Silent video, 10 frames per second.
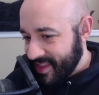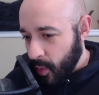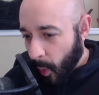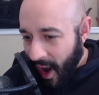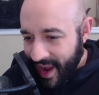
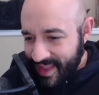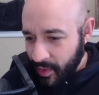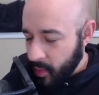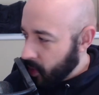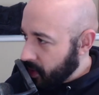Then why
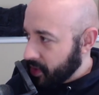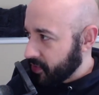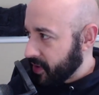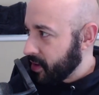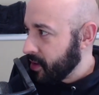in the
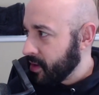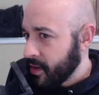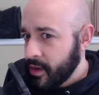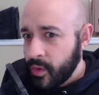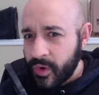world
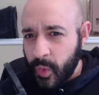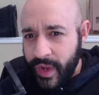would